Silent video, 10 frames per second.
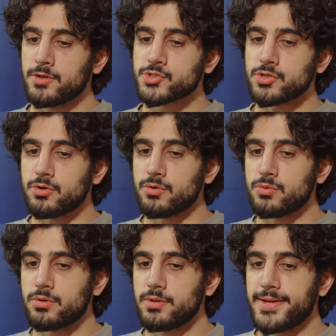
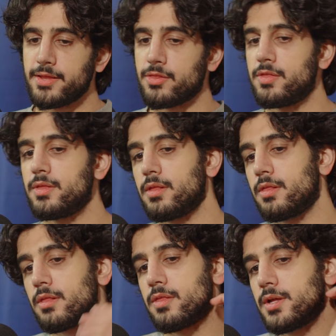So the
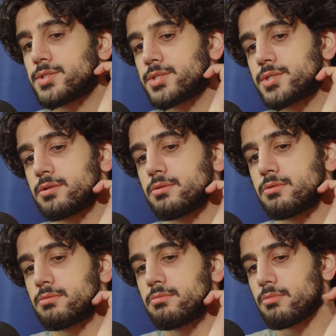
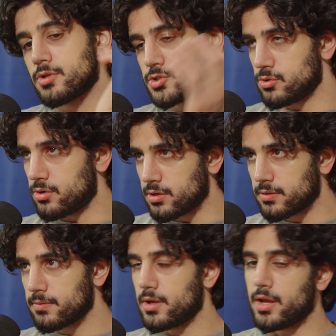
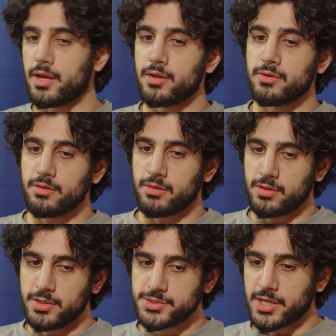Zohar and
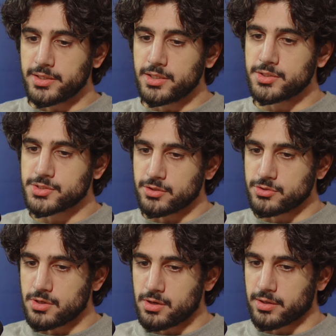these ideas that you're
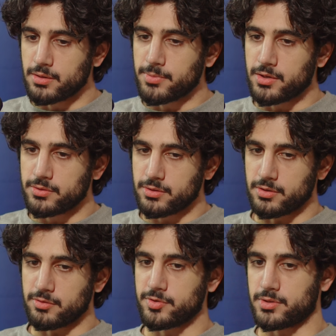talking about
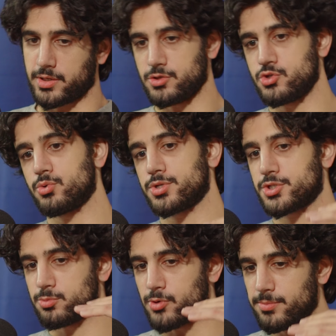of like a Jewish
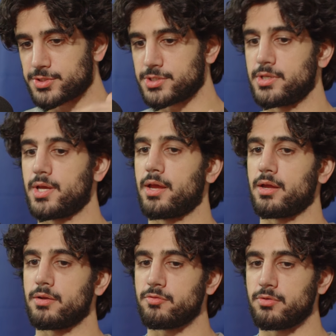supremacy
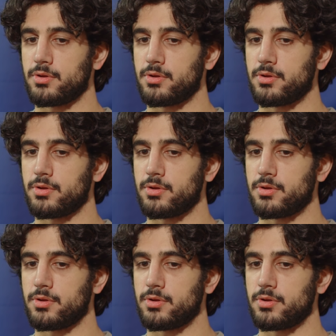and